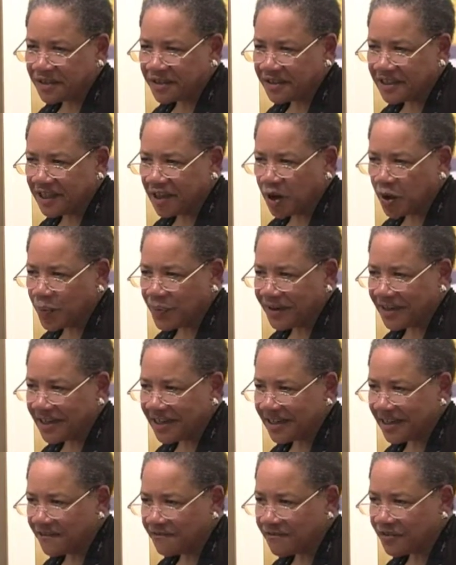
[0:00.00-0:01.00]
the
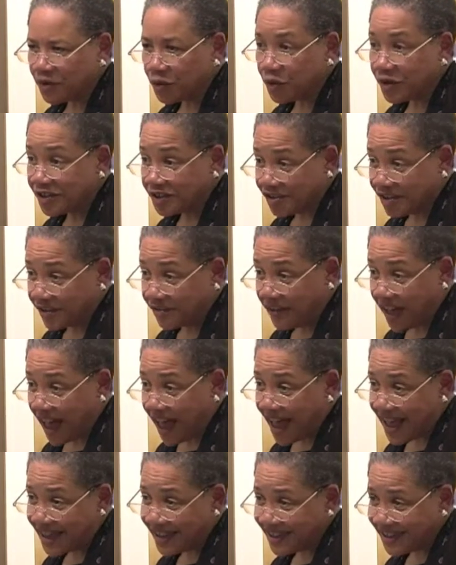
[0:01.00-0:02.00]
opening of The Wizard of
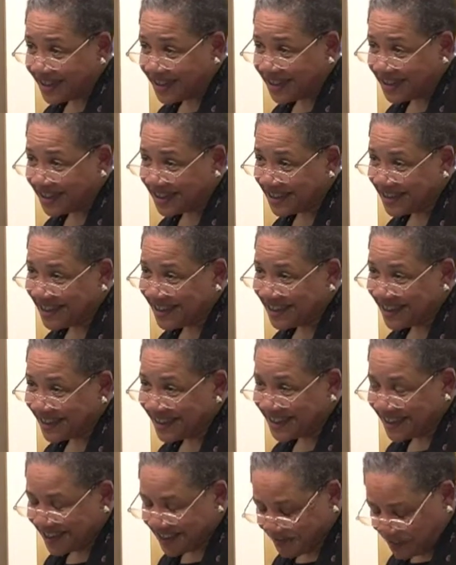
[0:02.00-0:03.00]
Oz,
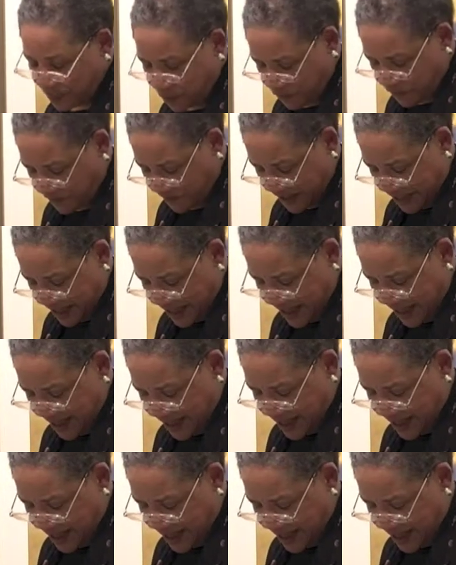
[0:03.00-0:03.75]
the movie.